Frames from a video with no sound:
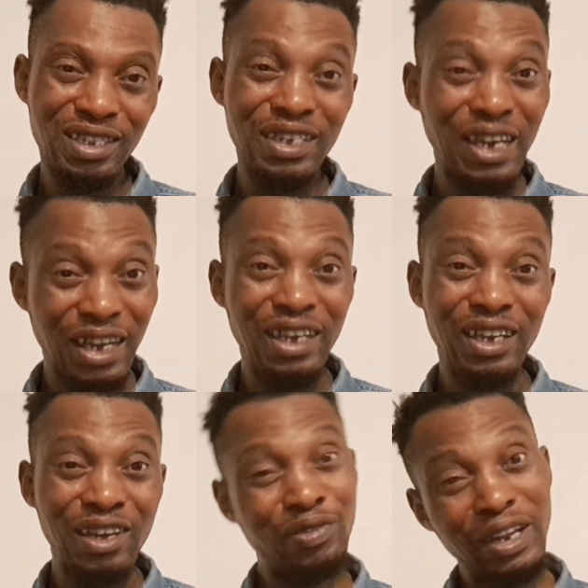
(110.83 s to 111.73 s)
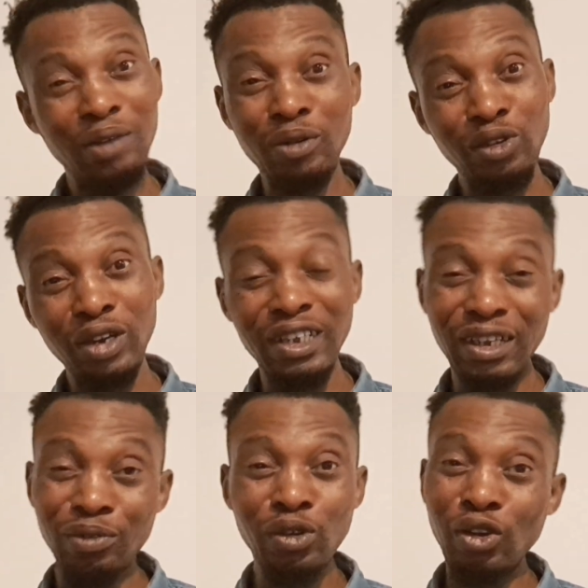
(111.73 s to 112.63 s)
Yeah, the father must always say,
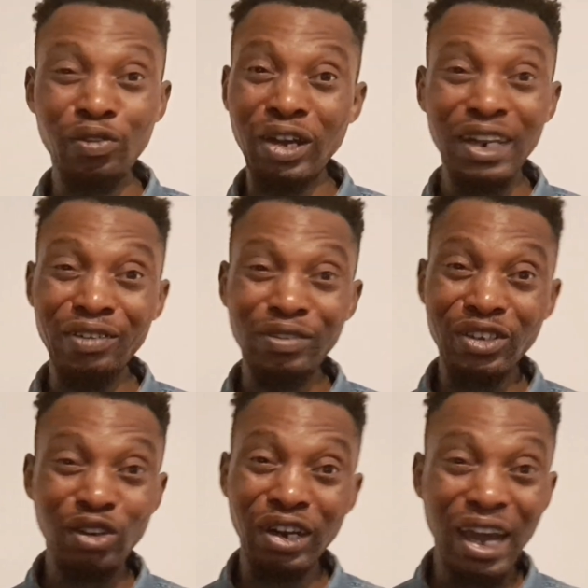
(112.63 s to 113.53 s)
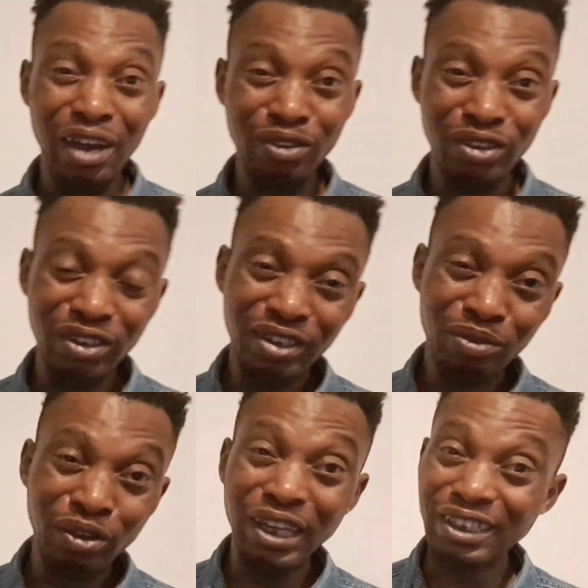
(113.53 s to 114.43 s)
will never leave his son out.
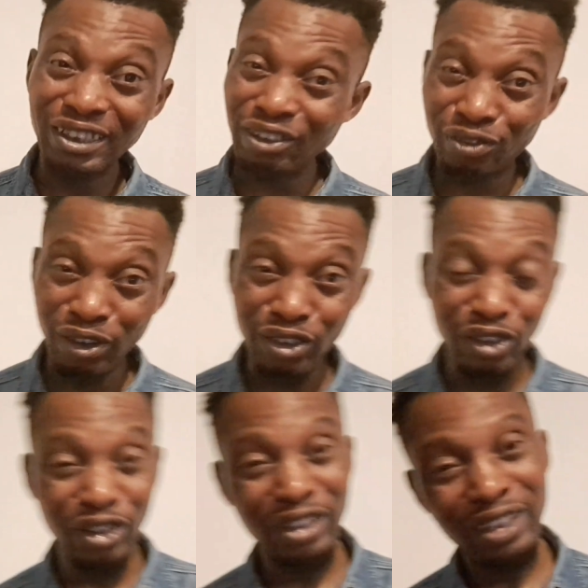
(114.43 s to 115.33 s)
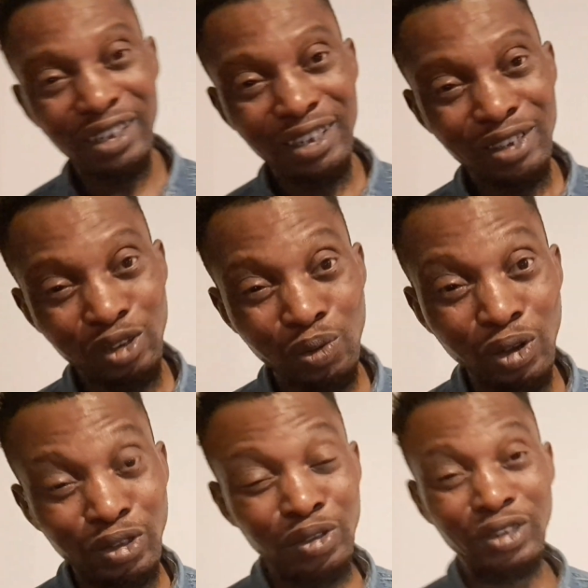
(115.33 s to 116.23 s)
But that is his first son. So
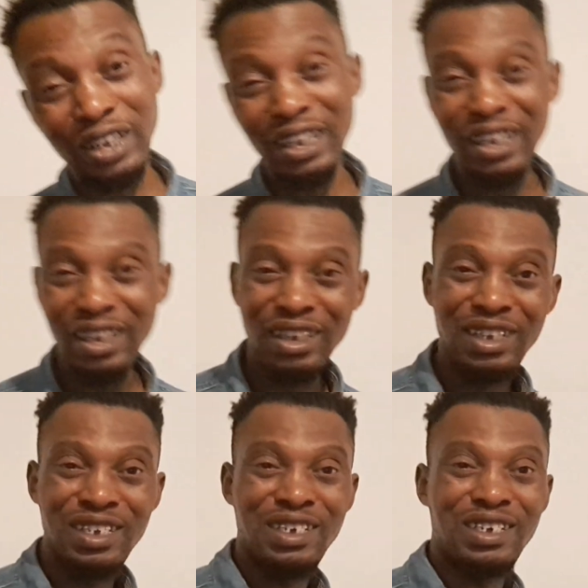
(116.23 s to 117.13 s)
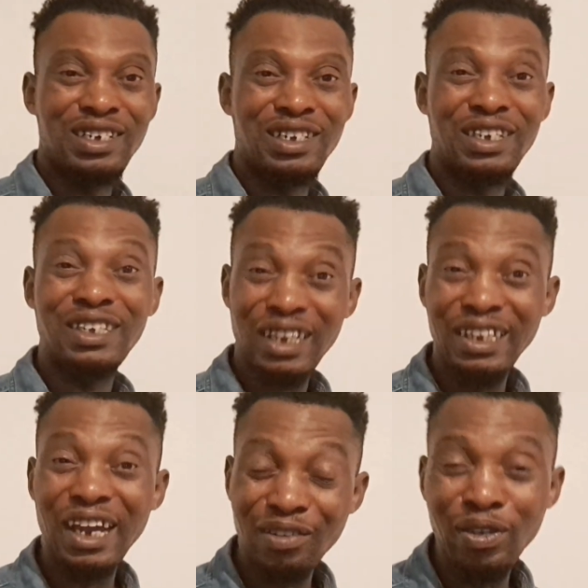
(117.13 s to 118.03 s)
what do you think? He said he
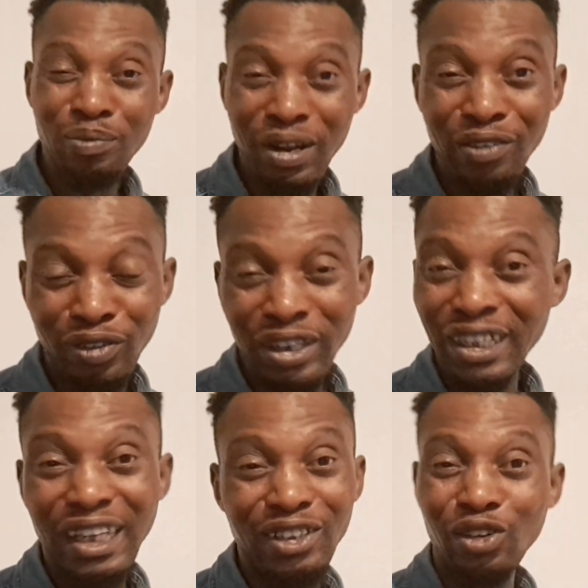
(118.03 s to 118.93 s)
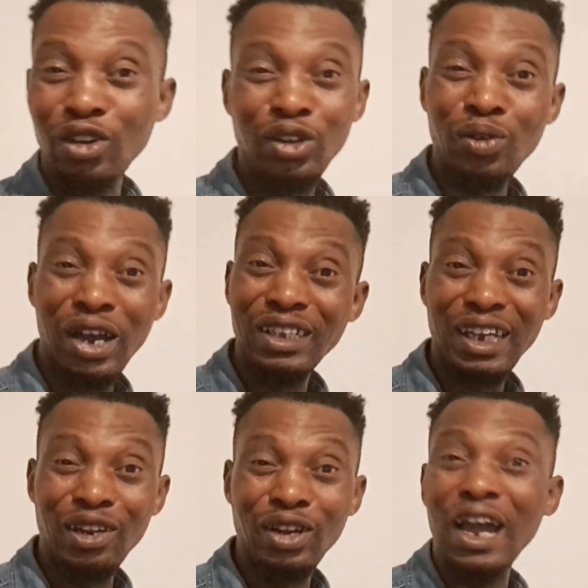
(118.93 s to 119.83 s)
have a plan for him. That is all he will answer
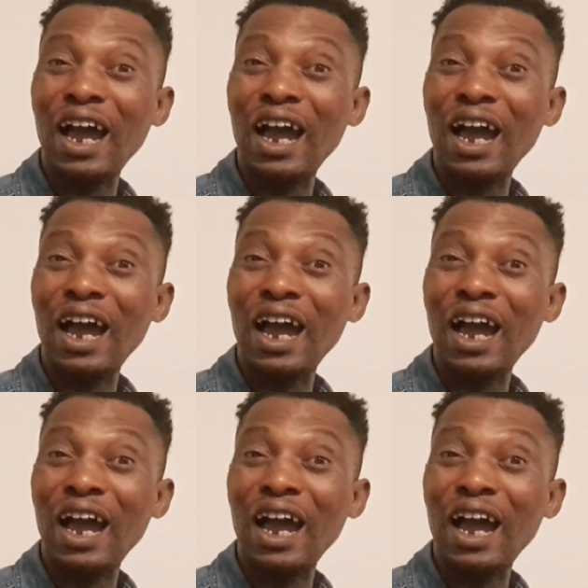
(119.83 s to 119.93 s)
a lawyer.